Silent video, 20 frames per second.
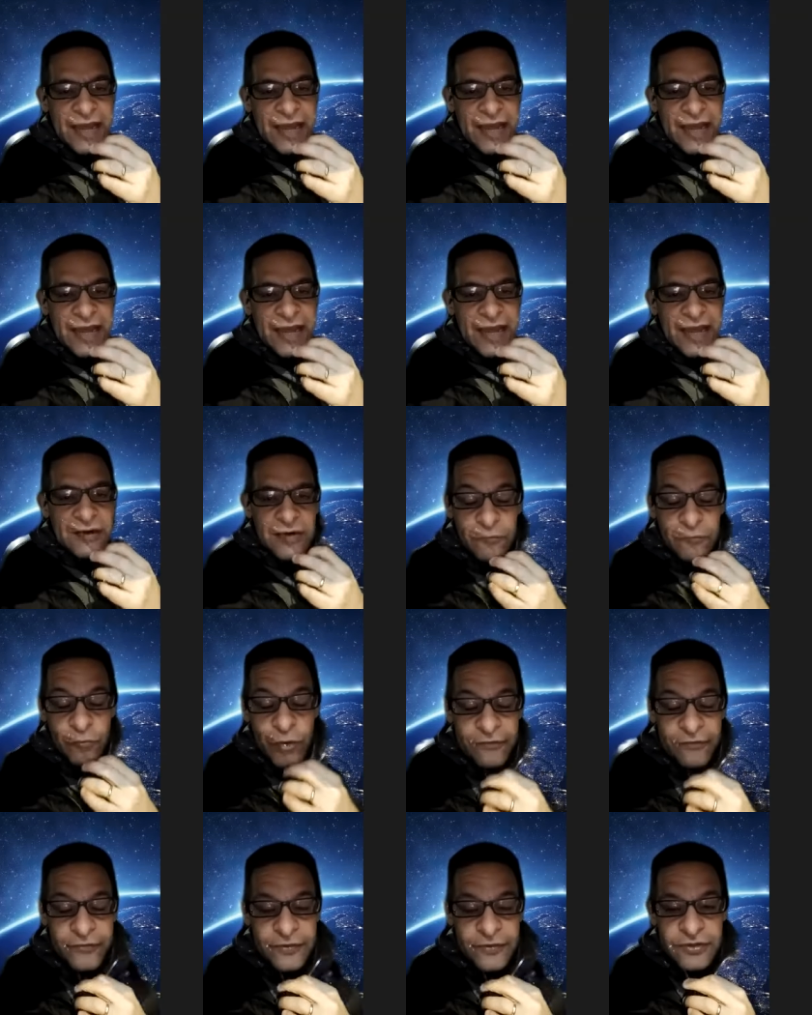And
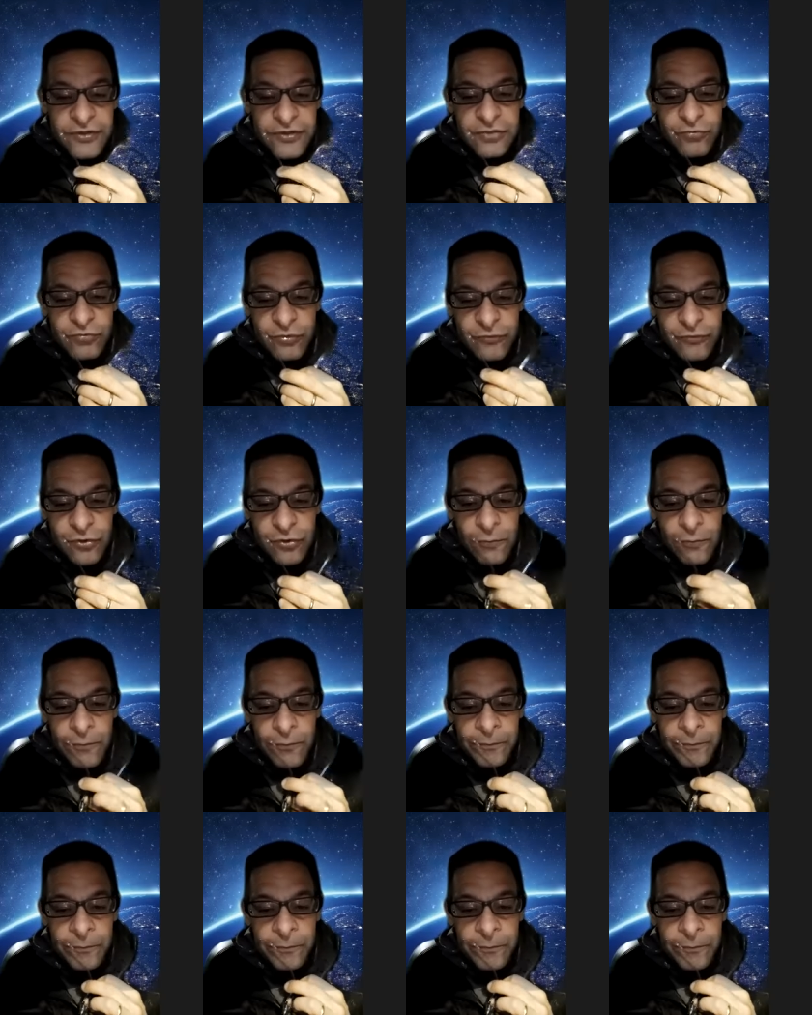in reference to this
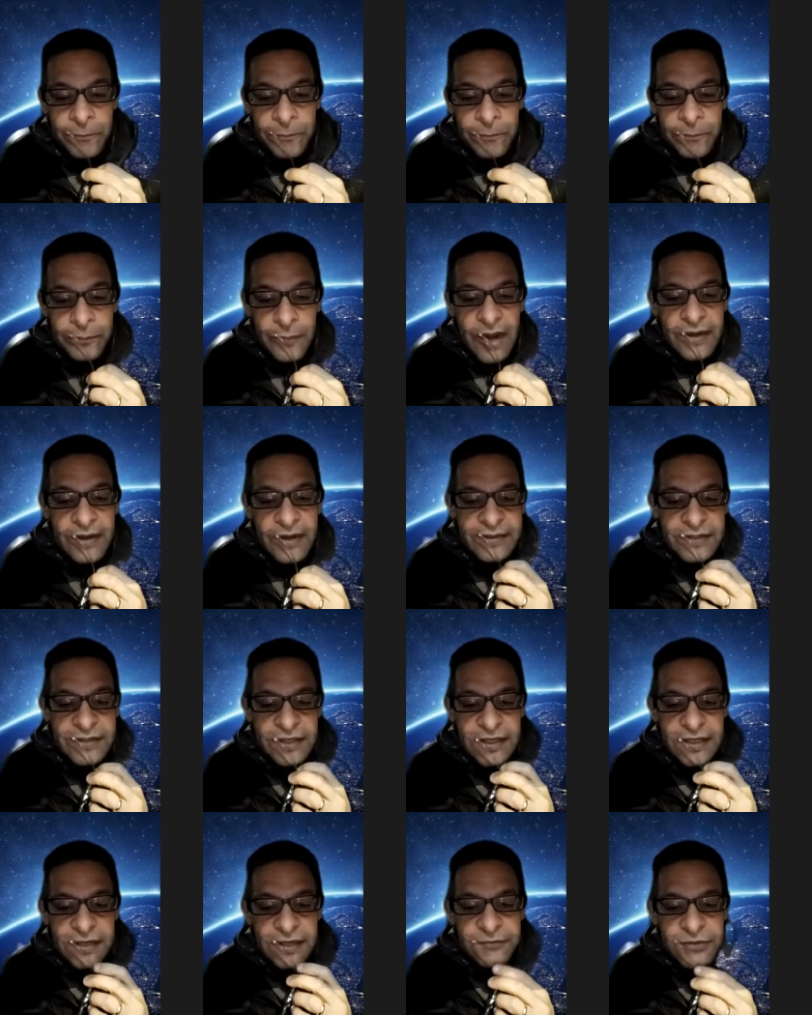review, I'd
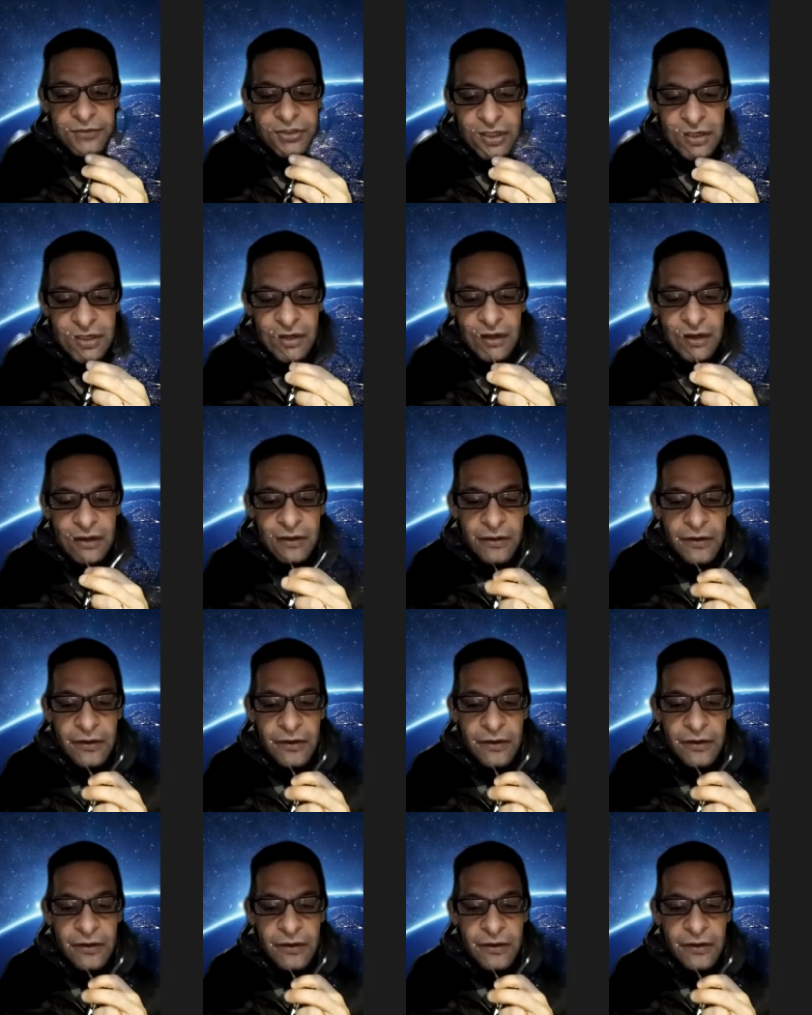like to give Gina